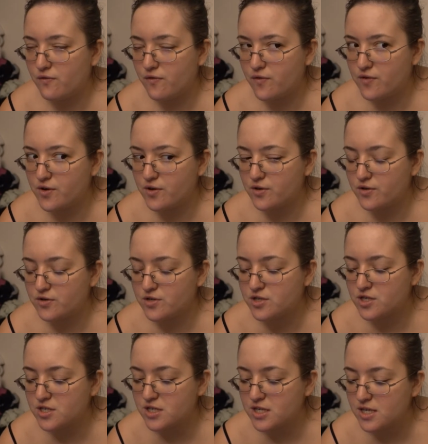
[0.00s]

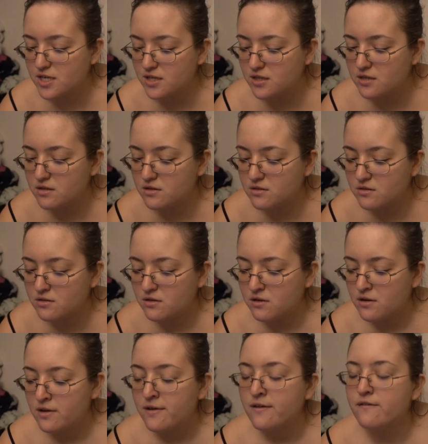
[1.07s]
versteht
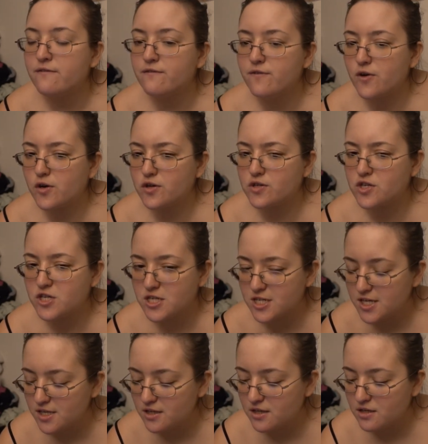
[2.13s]

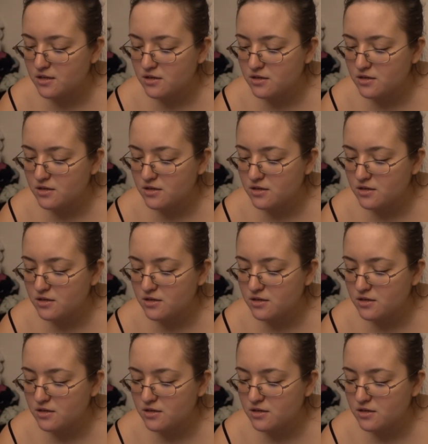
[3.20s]
versteht